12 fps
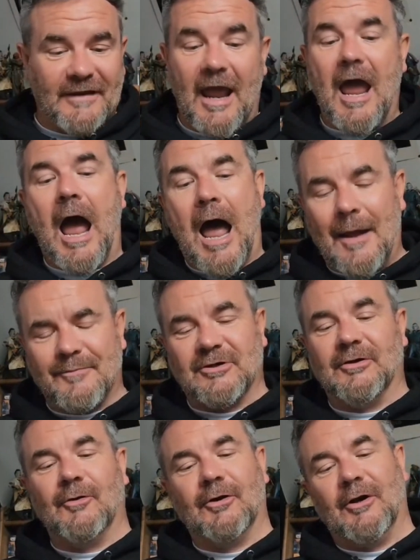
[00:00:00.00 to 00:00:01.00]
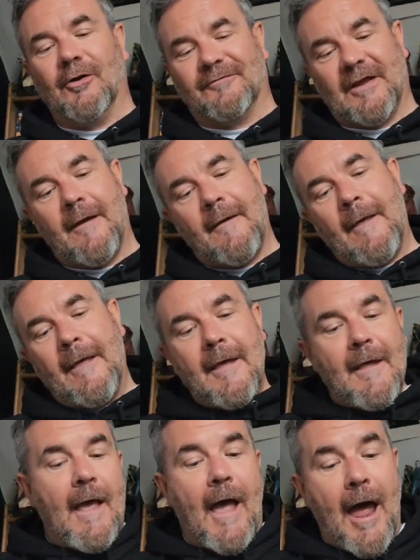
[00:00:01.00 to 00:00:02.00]
it. Absolutely loved it.
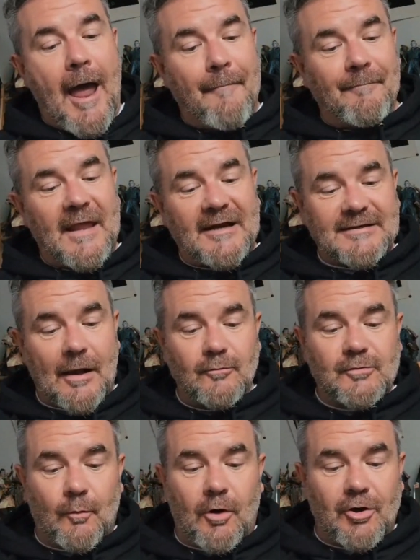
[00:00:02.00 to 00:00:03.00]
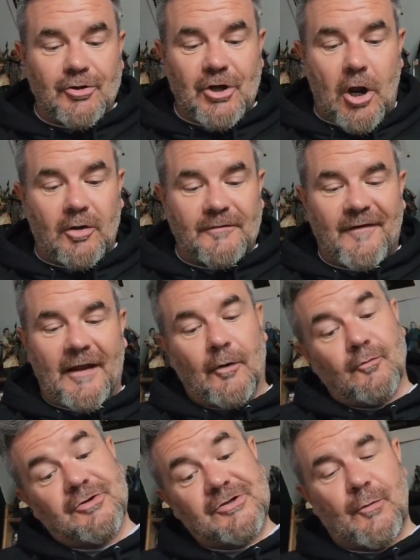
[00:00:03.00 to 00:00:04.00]
Next out was
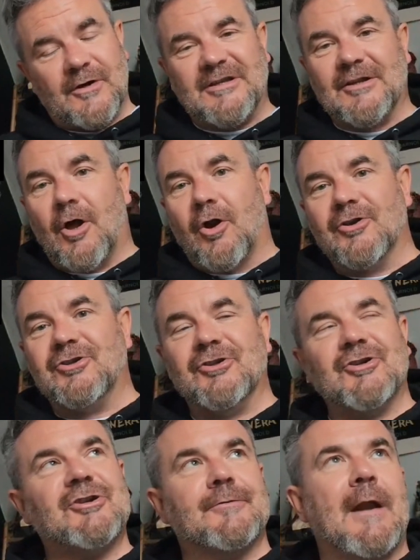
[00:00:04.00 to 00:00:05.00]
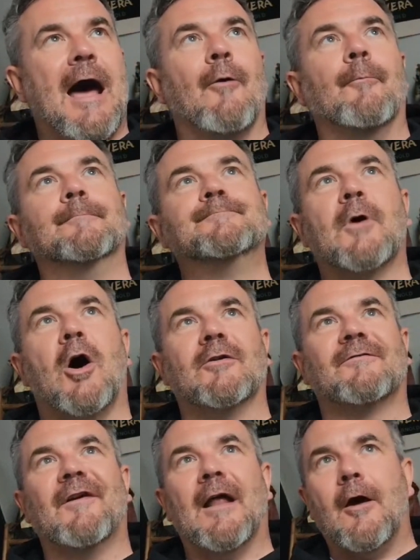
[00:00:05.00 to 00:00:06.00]
Oddfellows Twisted Origins. Now,
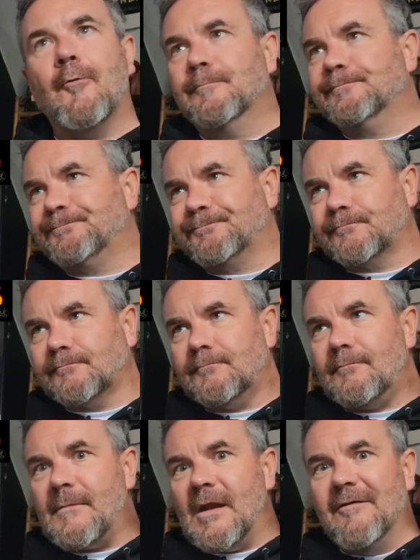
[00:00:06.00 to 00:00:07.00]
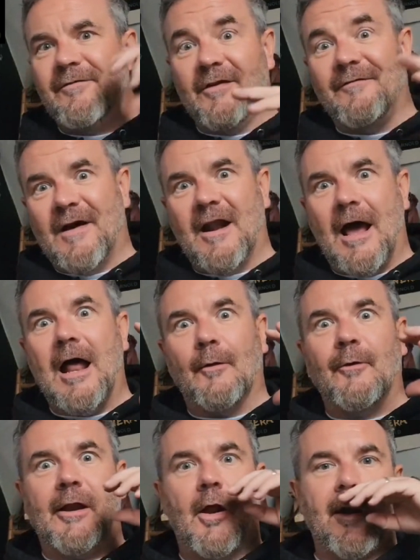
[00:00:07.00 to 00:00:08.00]
Oddfellow, if you're a fan of
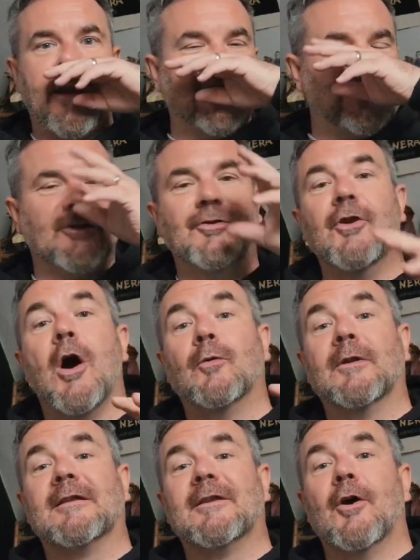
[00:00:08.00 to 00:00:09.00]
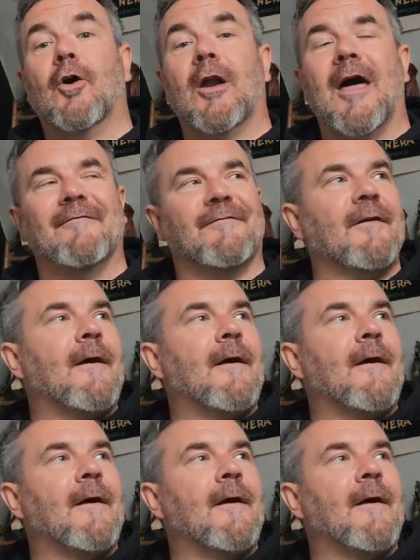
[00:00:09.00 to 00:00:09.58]
Halloween Horror Nights, you'll know that they all have